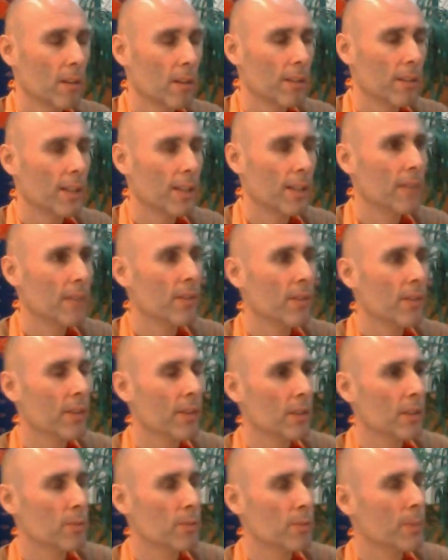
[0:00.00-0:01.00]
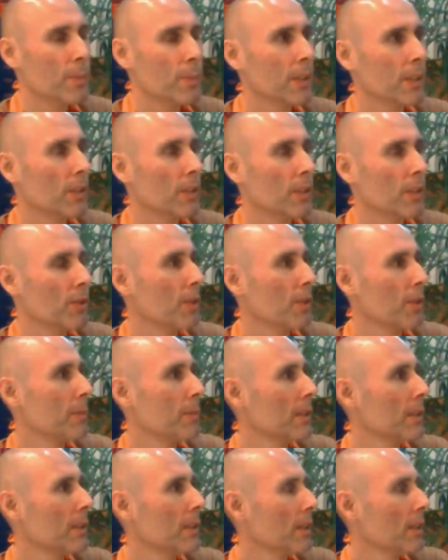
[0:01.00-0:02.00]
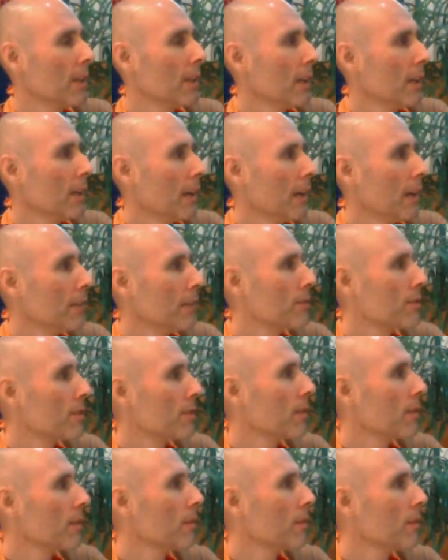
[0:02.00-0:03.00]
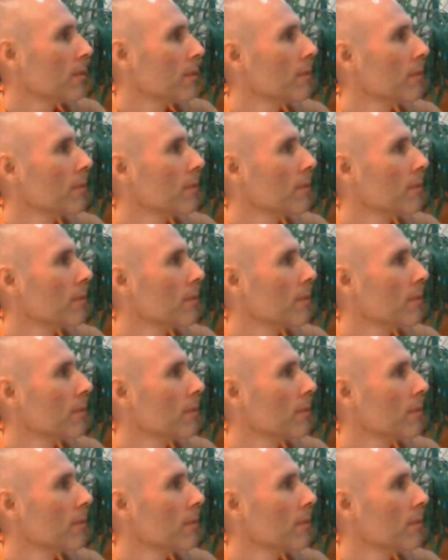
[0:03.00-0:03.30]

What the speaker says: that everything is predetermined. And so,